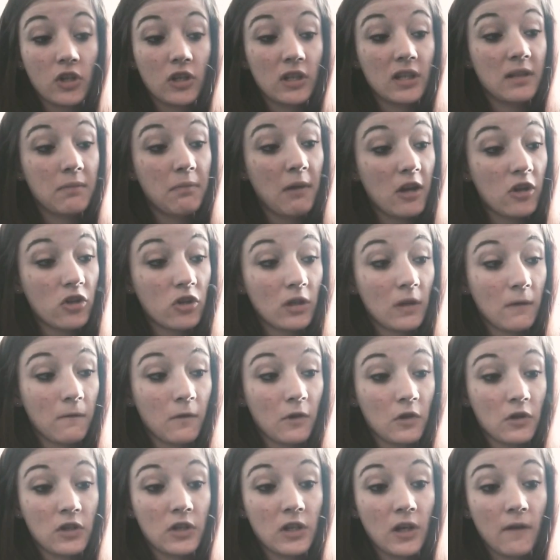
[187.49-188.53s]
And especially
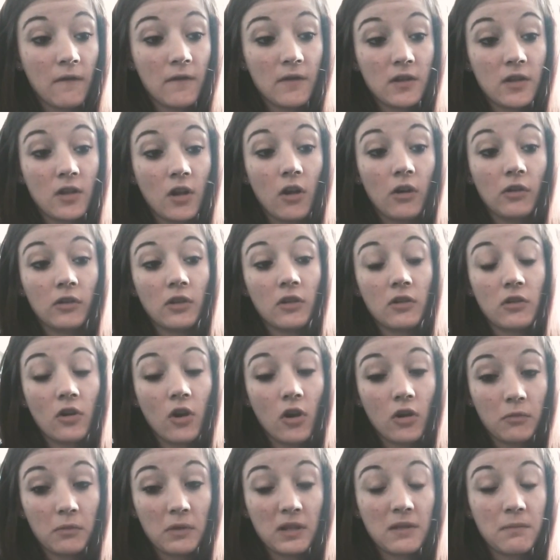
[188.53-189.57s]
for a service dog, the
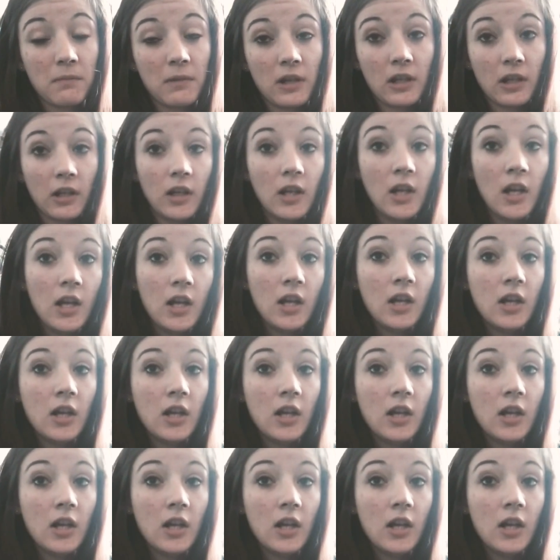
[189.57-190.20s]
dog must be